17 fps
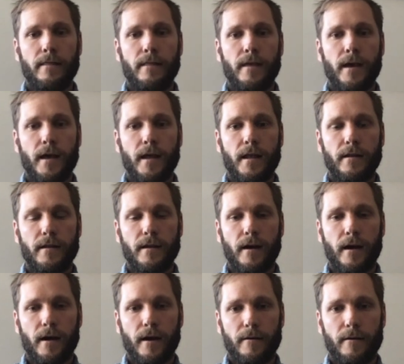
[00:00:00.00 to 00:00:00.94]
And
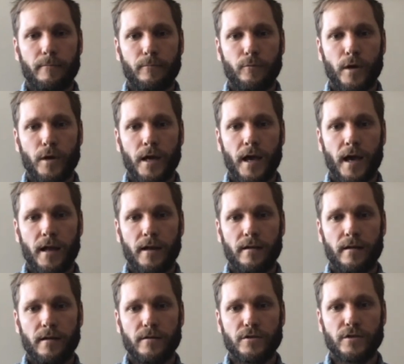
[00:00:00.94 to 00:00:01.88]
then um, we
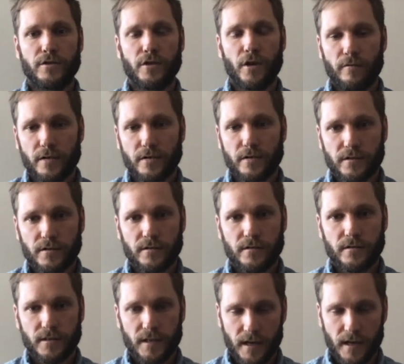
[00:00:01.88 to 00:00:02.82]
had
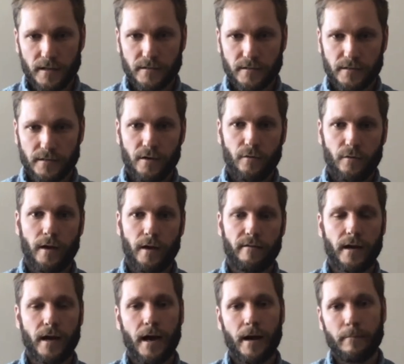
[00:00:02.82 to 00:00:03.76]
service tenants. We
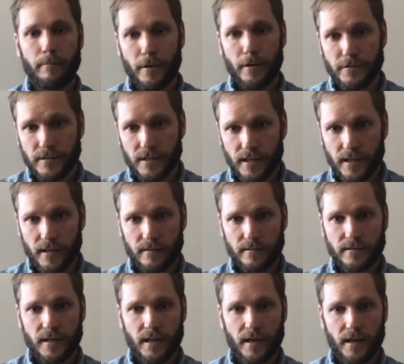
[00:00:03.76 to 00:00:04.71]
have a composting
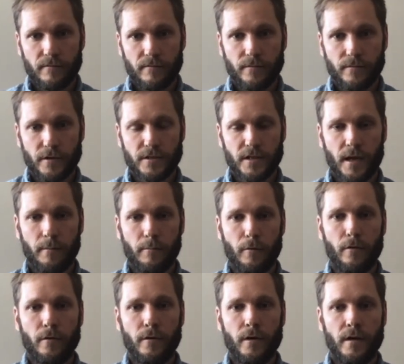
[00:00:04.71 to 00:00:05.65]
tenant, for
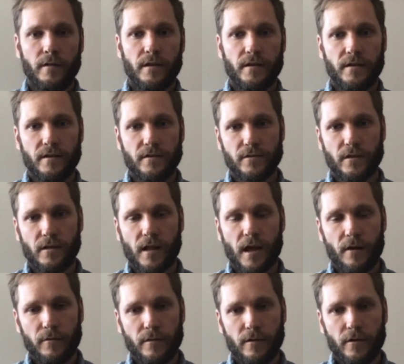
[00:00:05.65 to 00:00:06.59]
example, that deals a
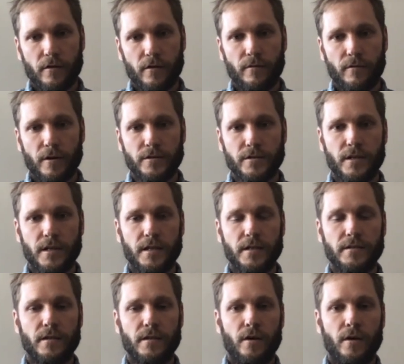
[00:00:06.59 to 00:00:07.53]
lot with the
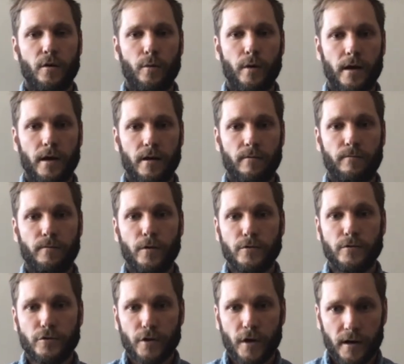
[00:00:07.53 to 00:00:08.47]
universities. We had a
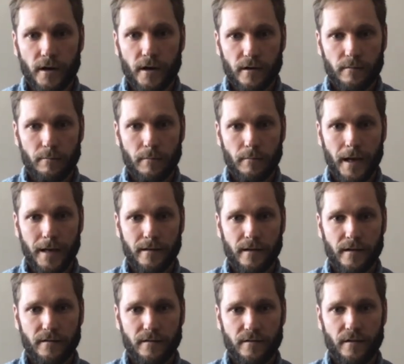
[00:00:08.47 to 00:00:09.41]
food truck
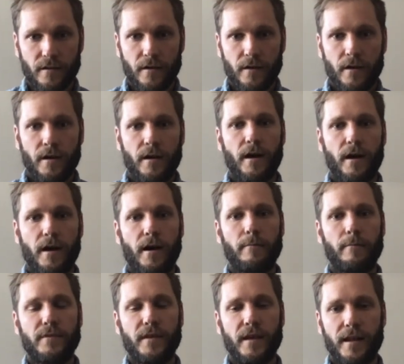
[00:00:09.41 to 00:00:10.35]
maintenance
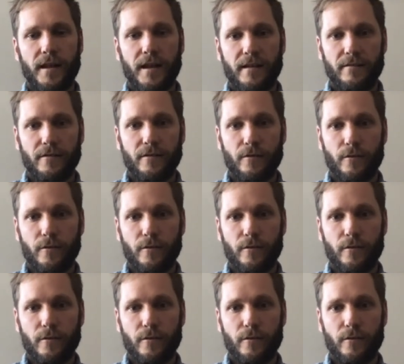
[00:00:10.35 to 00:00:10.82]
um, tenant,